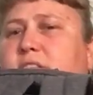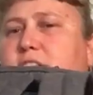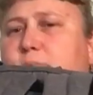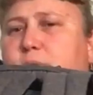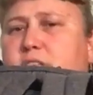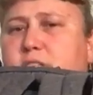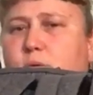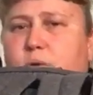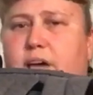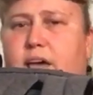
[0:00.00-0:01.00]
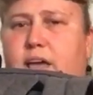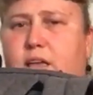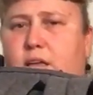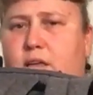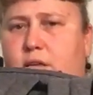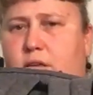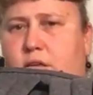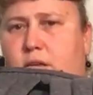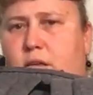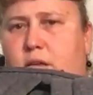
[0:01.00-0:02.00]
let's put these away
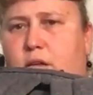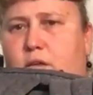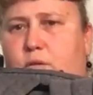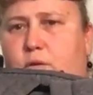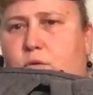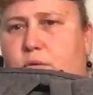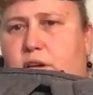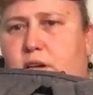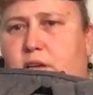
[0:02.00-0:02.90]
real quick.